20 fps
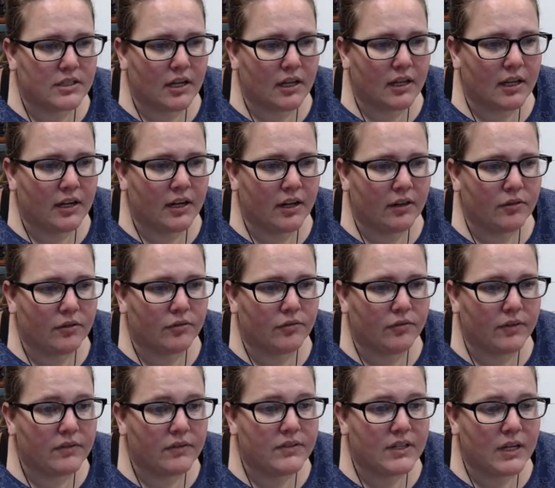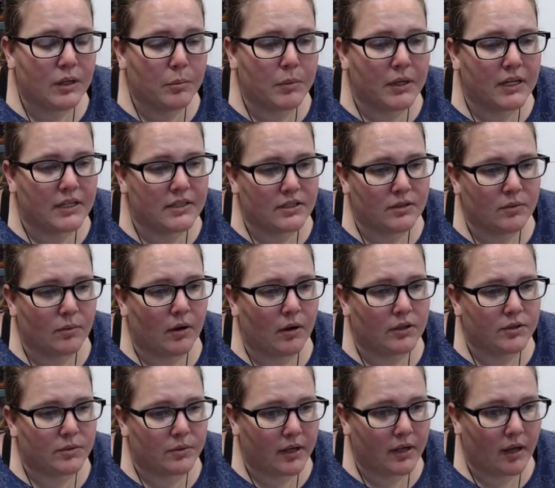another 15 minutes to walk
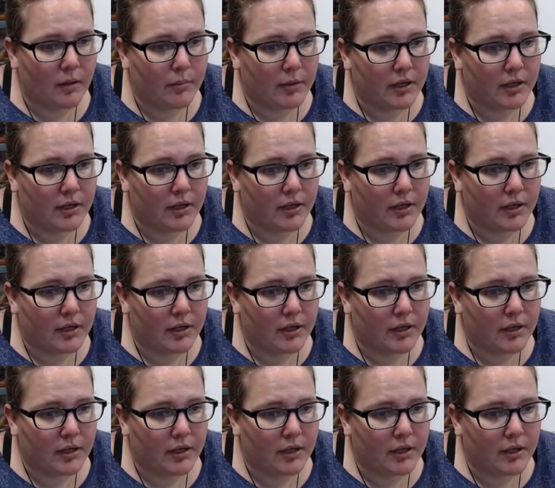to our cabin.